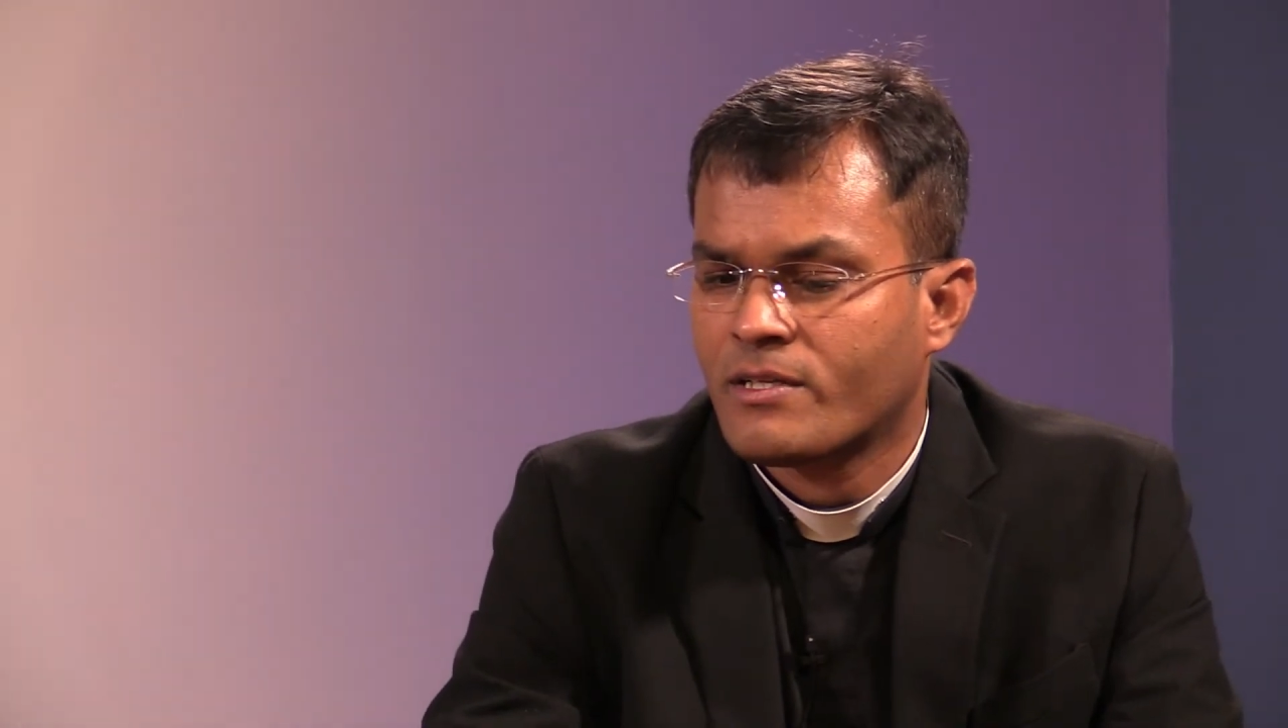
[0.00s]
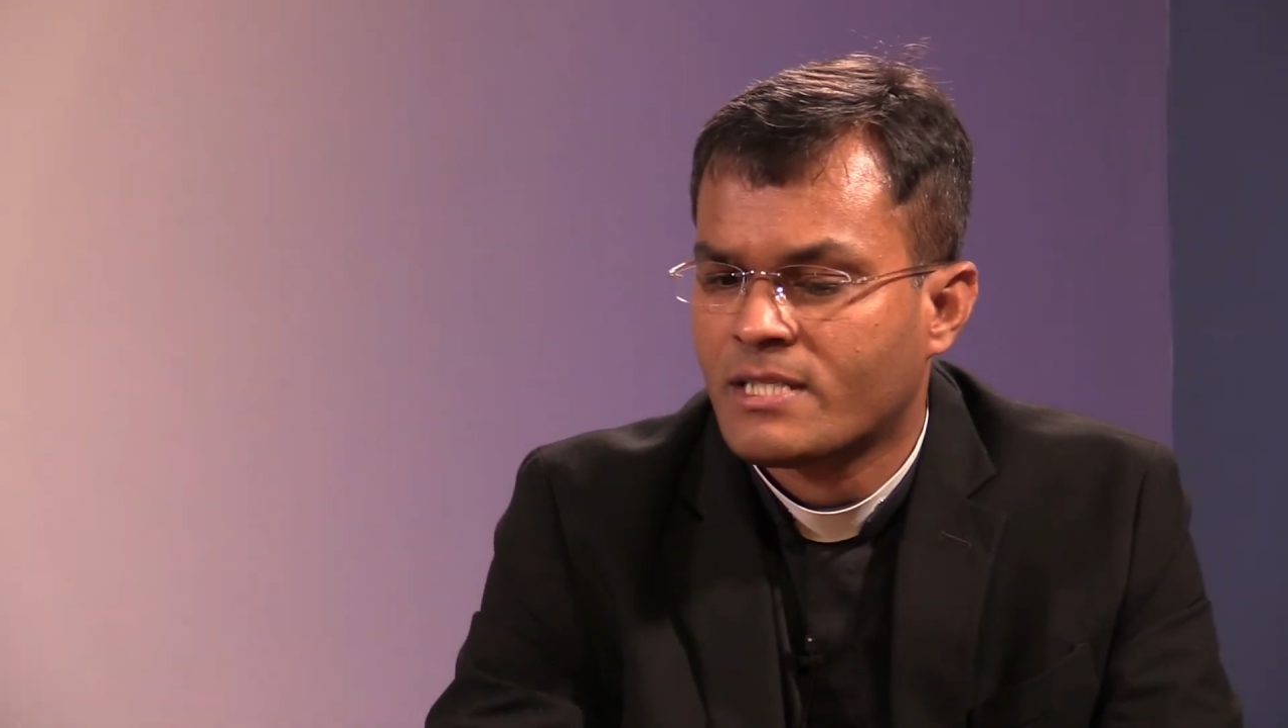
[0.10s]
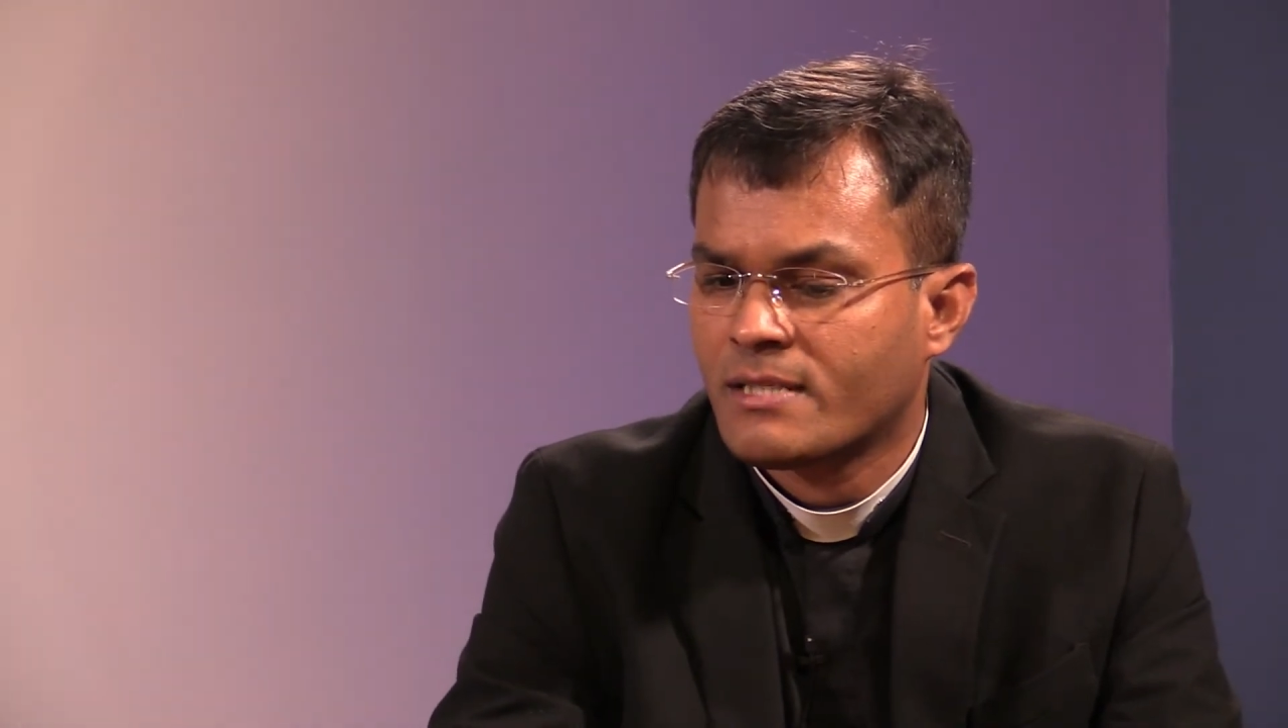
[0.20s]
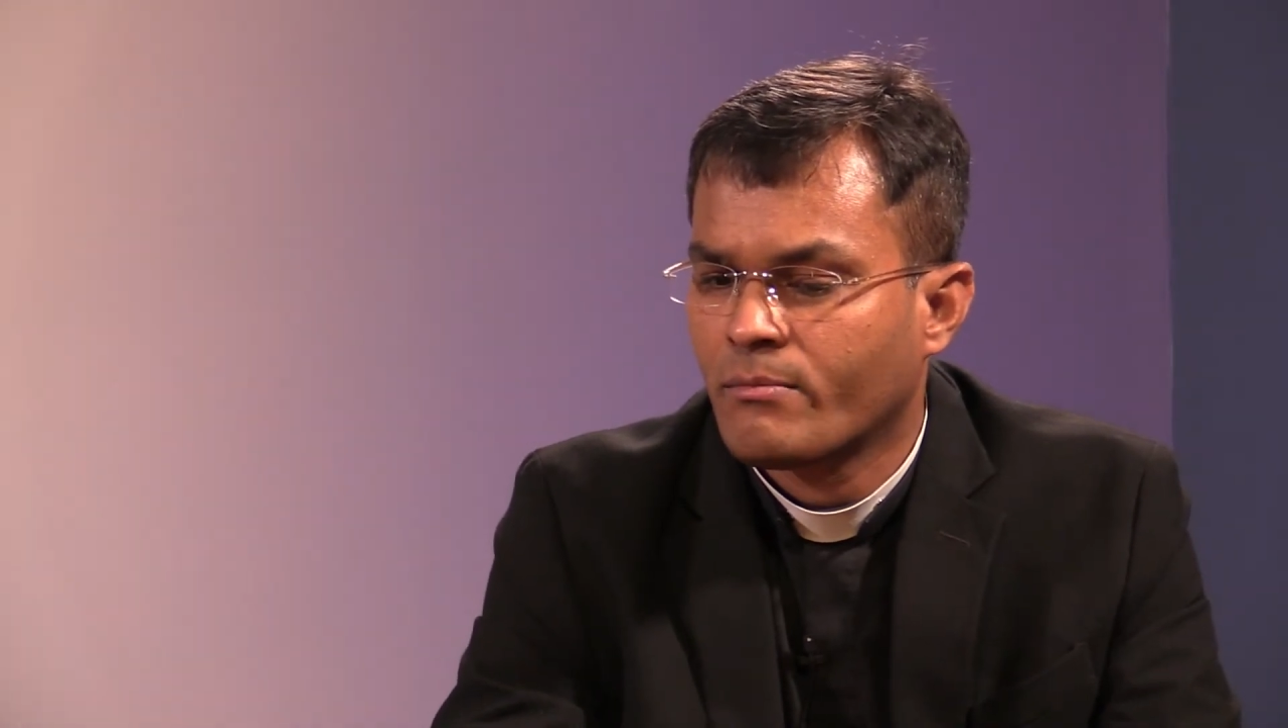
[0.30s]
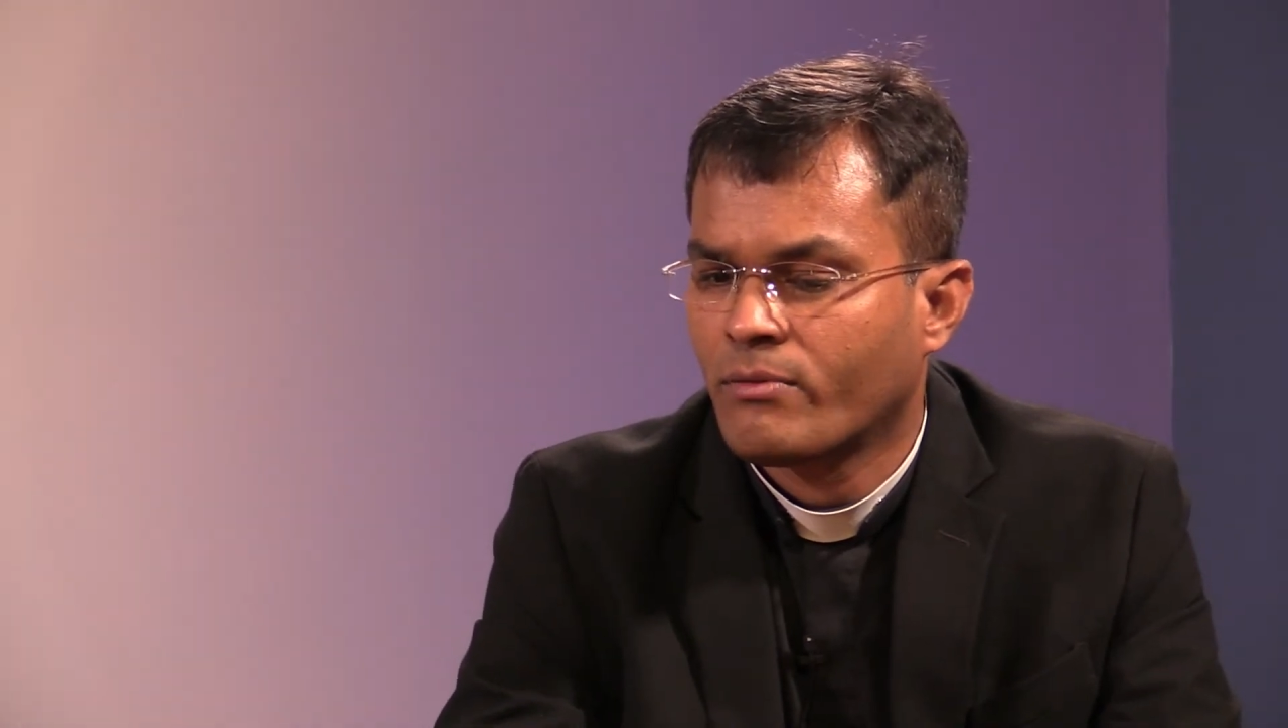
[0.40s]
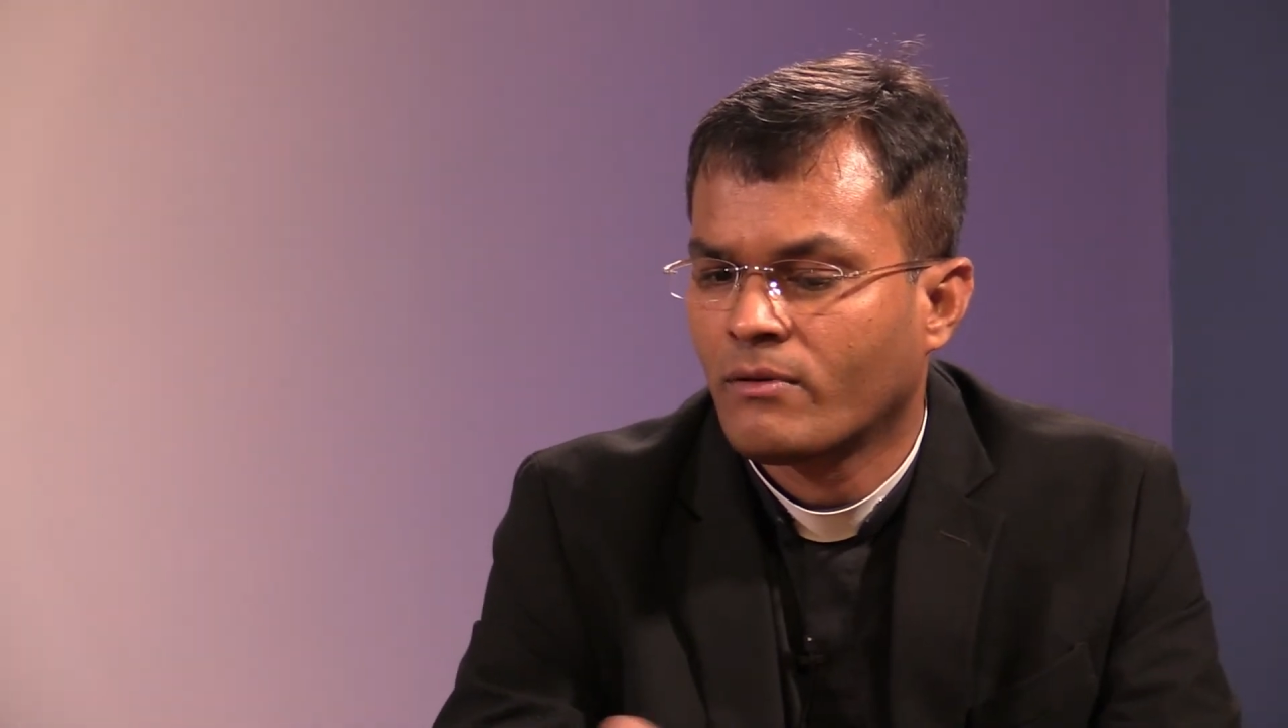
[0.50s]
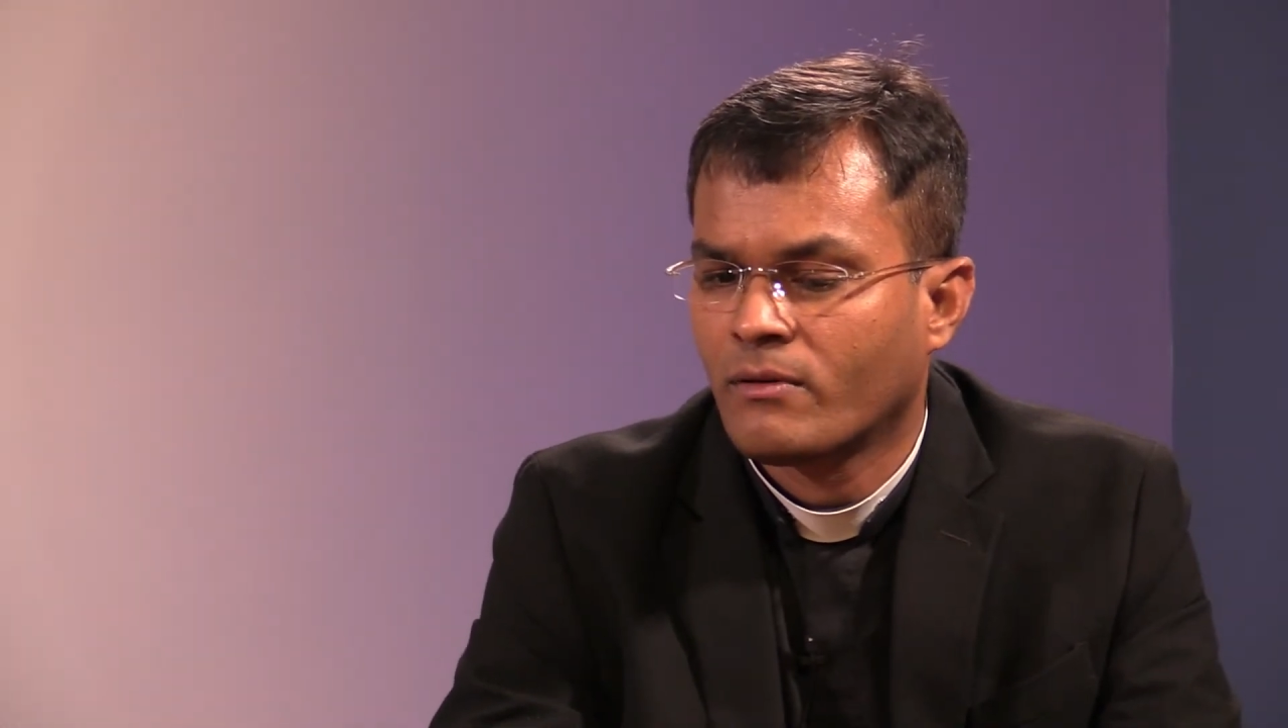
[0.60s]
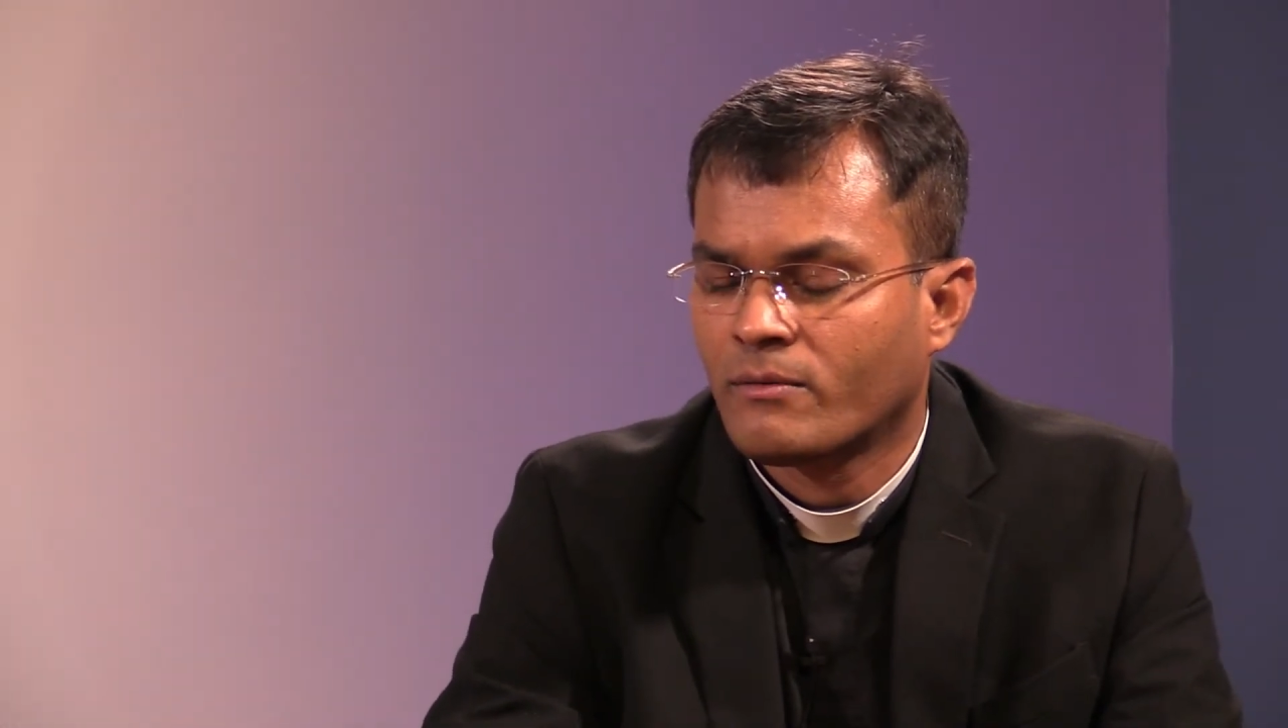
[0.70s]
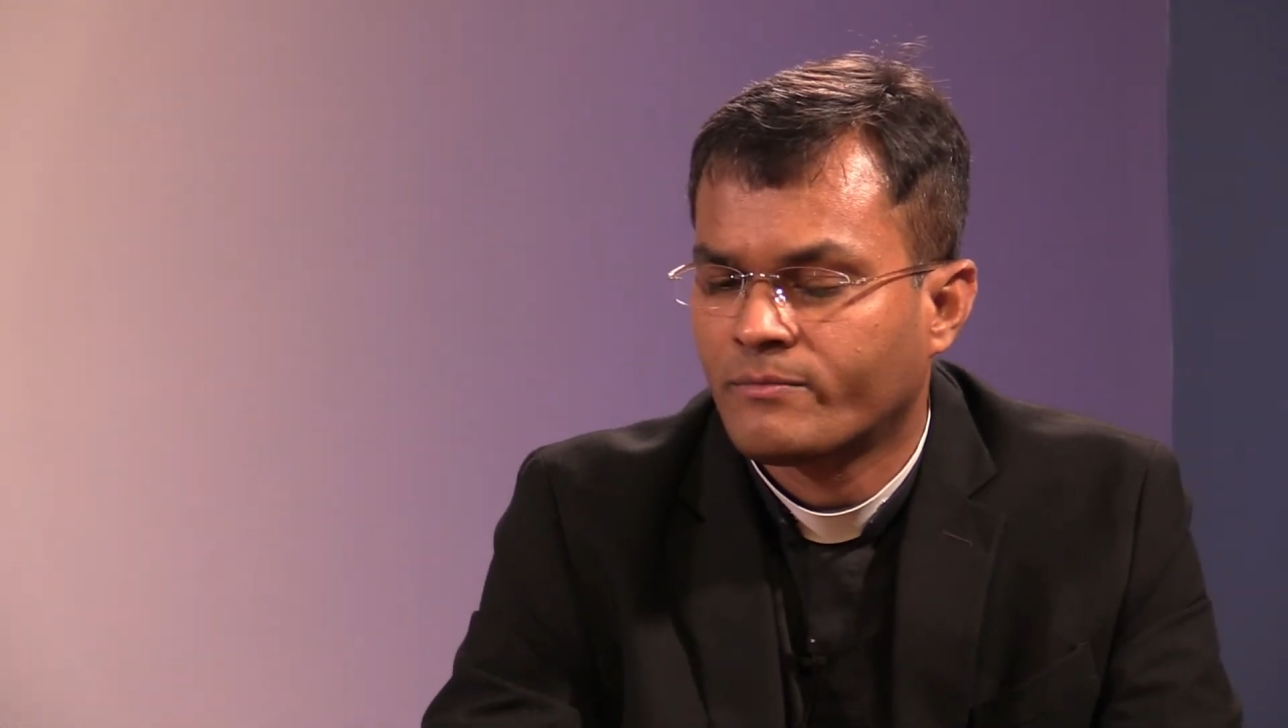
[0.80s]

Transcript: simple